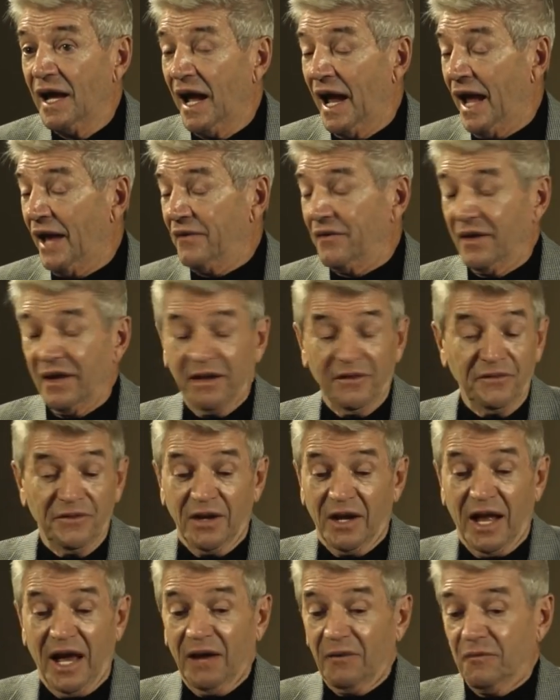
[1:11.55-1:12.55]
And,
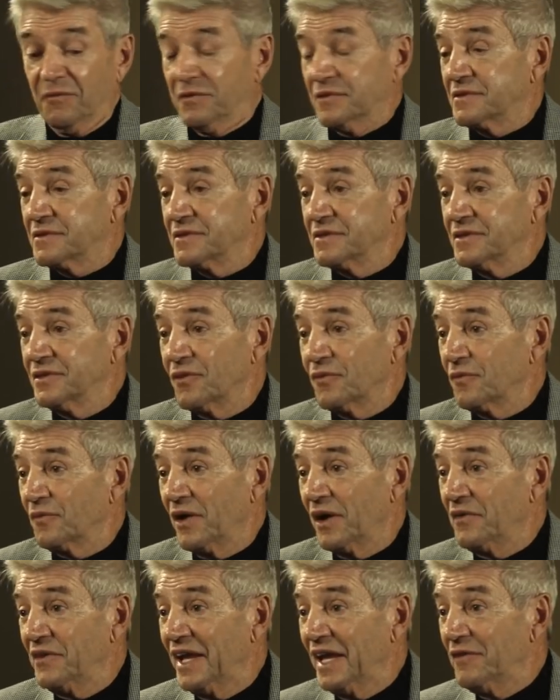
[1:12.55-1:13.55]
and I was, you know,
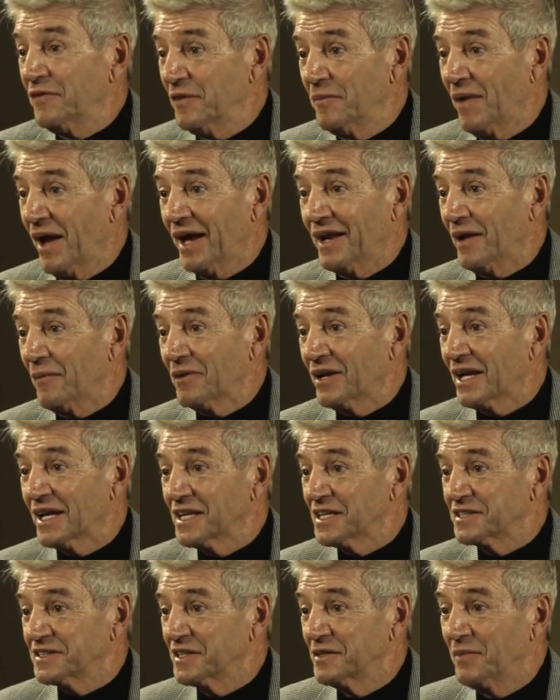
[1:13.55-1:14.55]
a Navy man. I'm an
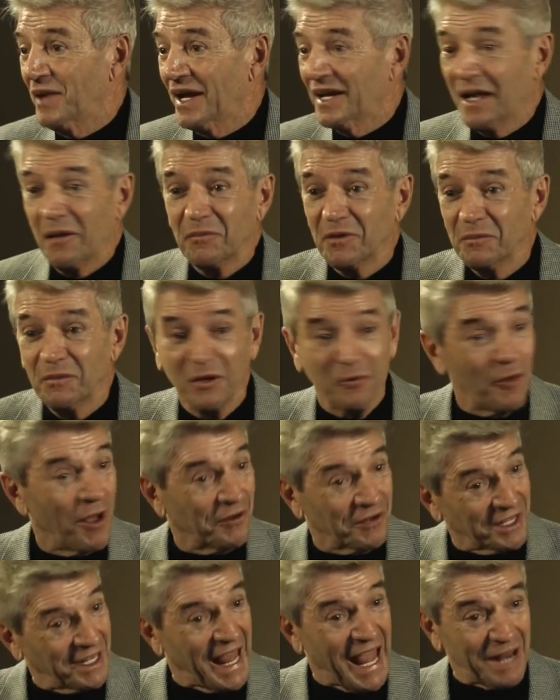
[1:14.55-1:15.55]
enlisted man. I'm going to be
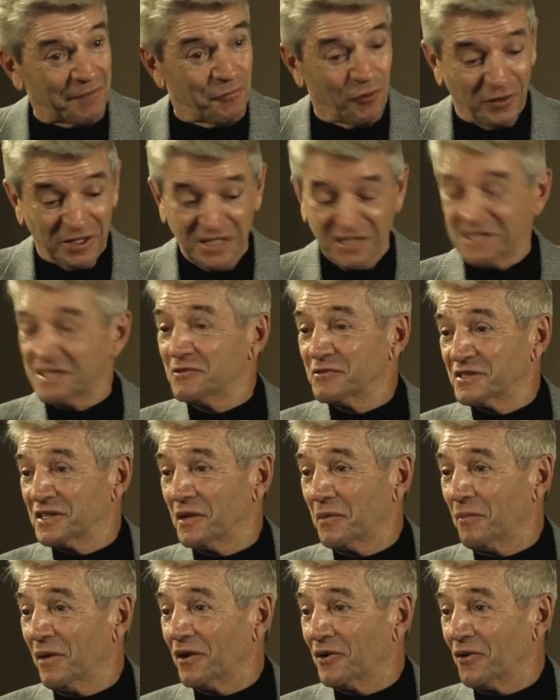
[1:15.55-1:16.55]
around an admiral. He was
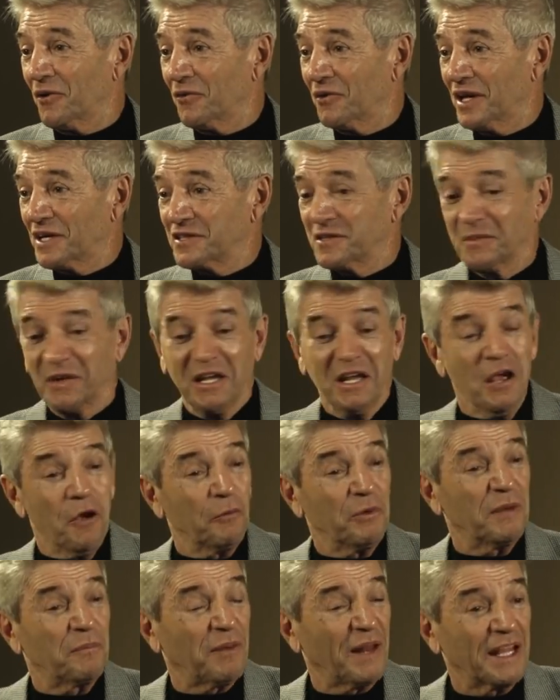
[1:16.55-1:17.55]
in the bungalow next to me.
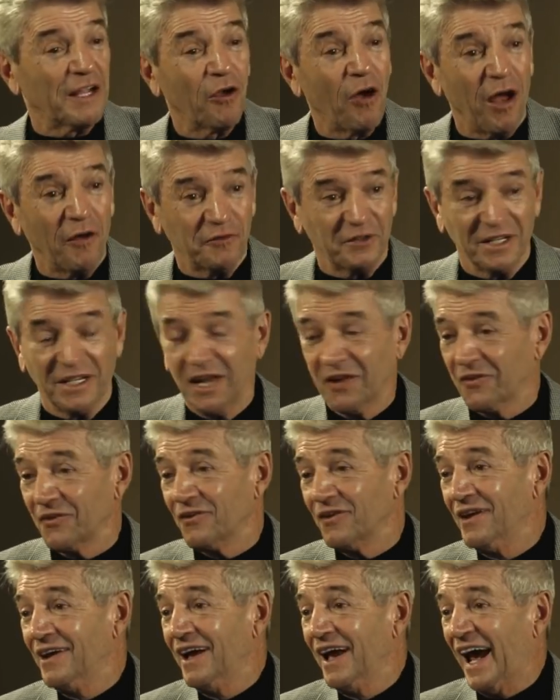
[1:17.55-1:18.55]
We'd play golf together.